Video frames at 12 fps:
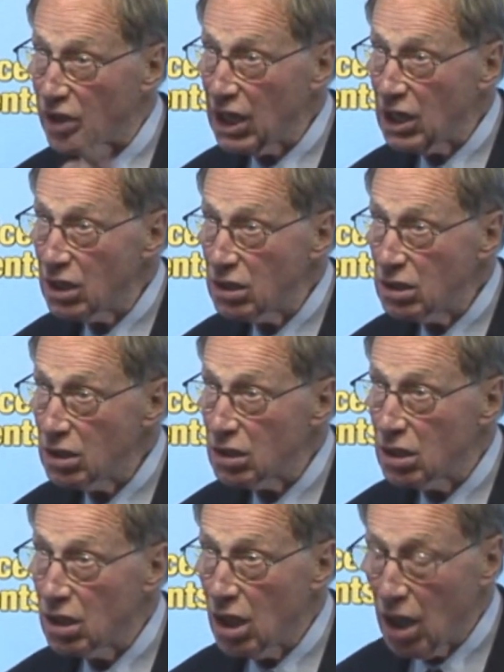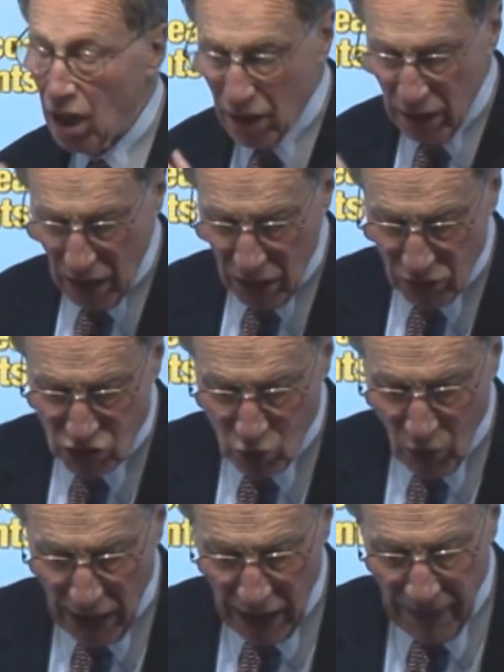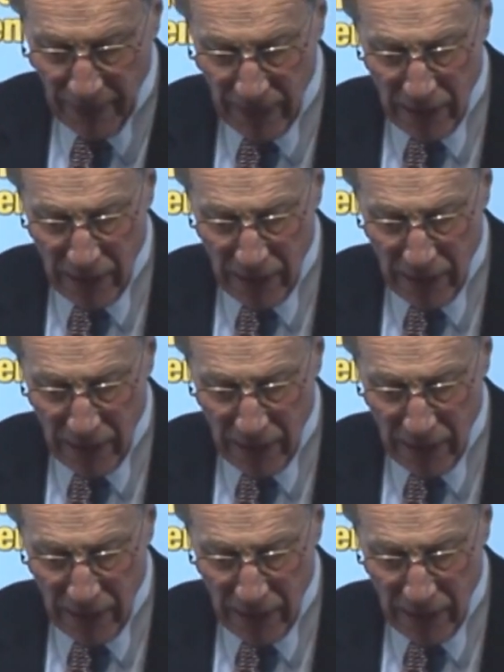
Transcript: England and elsewhere.